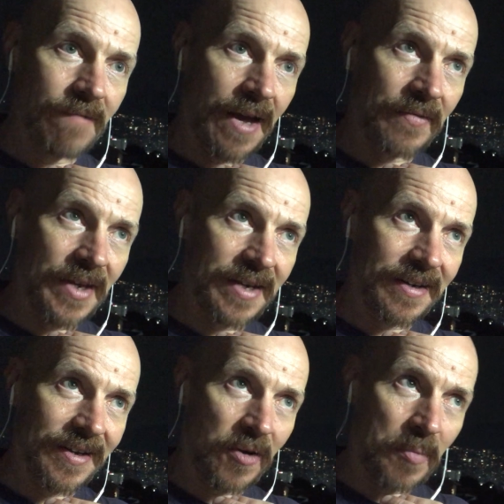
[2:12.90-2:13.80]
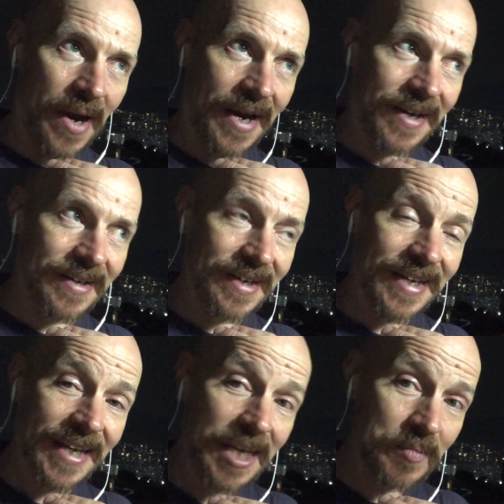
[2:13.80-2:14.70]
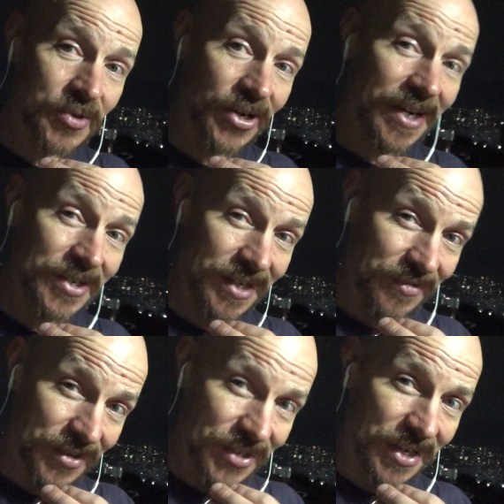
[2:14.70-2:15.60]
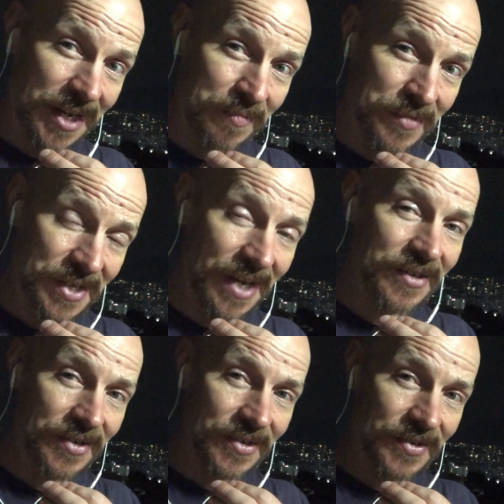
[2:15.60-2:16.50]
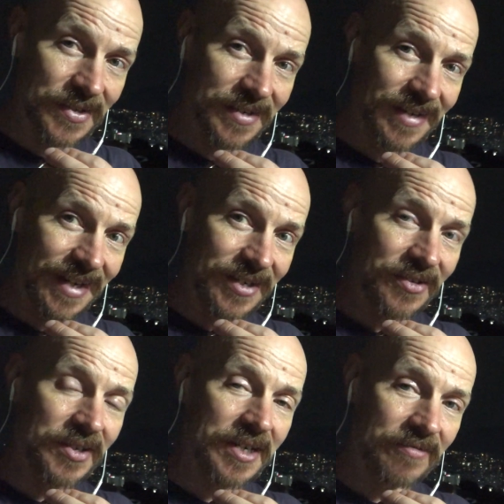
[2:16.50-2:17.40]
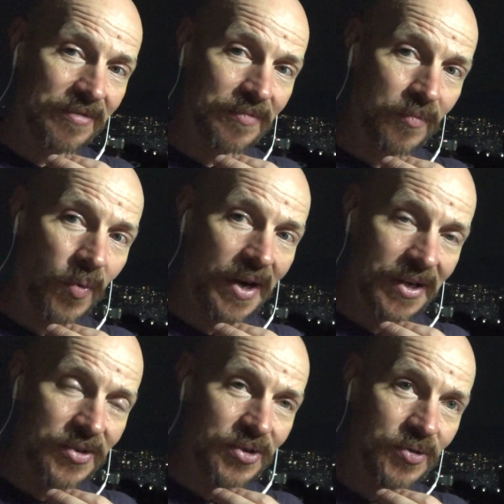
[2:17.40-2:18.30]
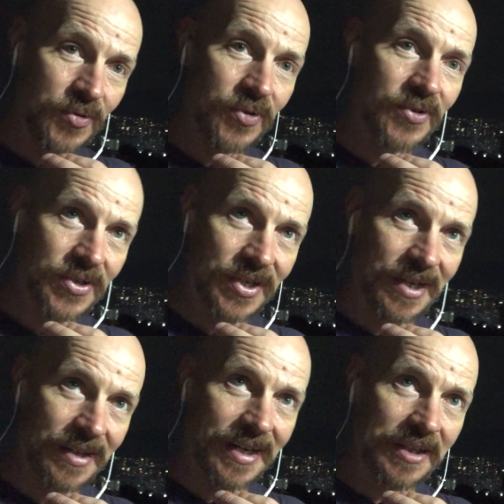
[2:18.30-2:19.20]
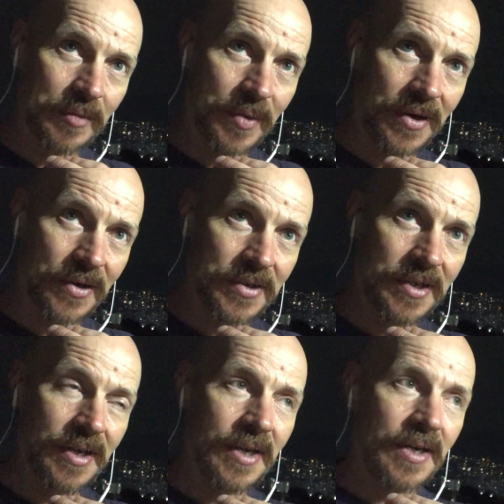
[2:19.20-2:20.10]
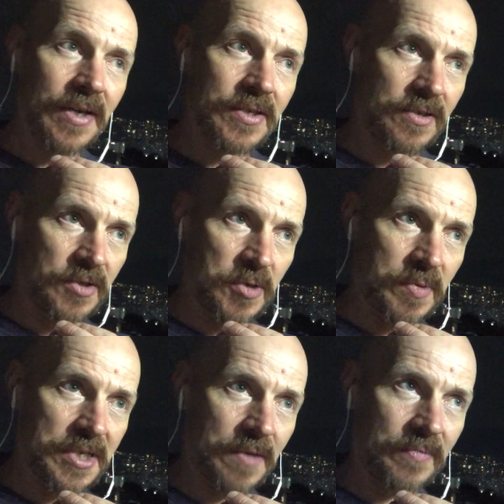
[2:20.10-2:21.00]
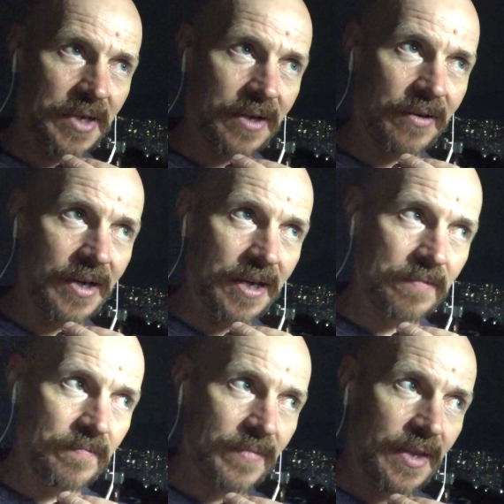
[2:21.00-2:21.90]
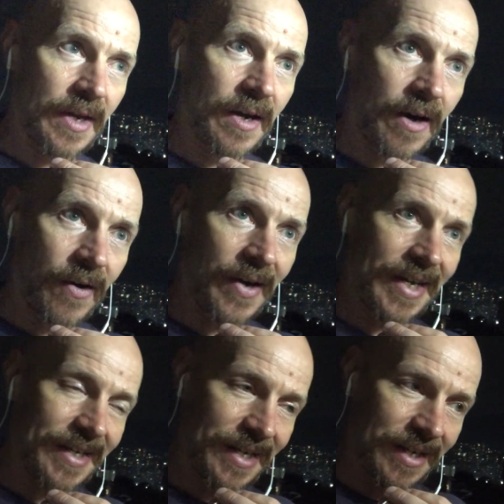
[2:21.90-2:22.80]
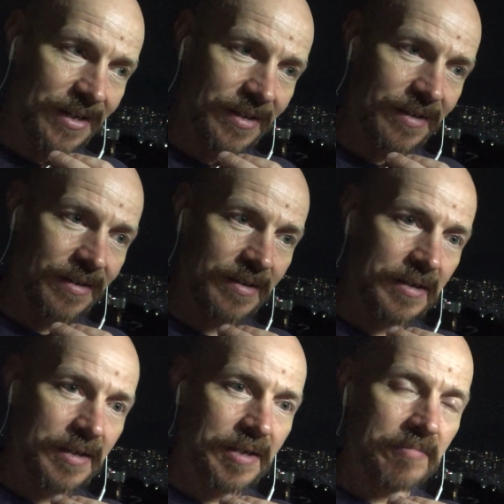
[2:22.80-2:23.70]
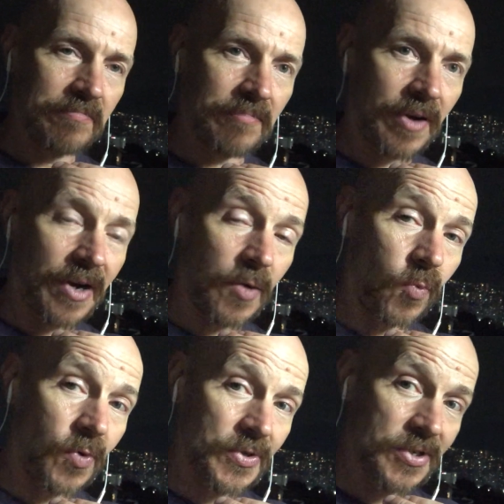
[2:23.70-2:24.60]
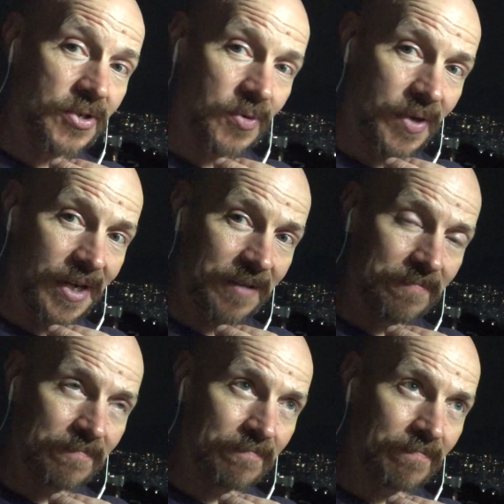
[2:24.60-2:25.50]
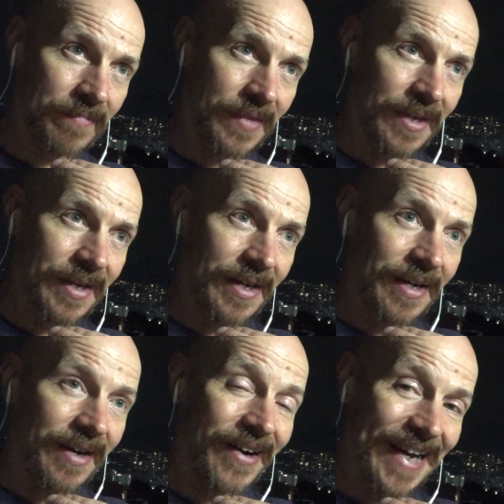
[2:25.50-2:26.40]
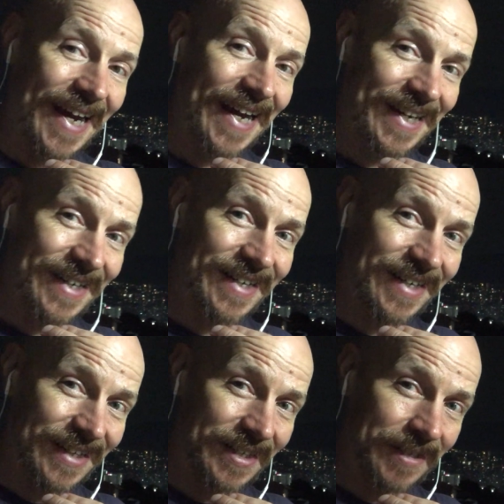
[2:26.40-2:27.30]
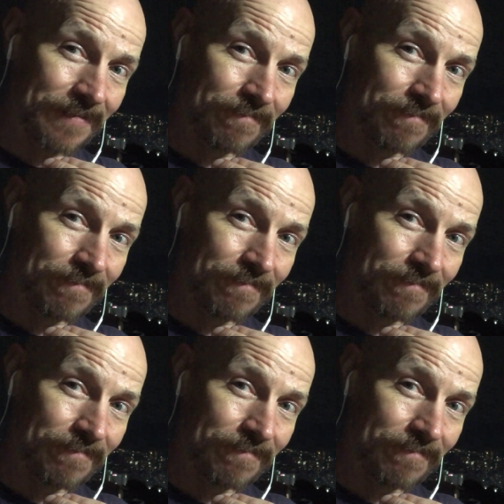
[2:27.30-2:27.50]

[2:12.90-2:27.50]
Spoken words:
And then go back and keep changing the same sentence into the different ways you could say that in the past. So this would be something like, I did, I was doing, I had done.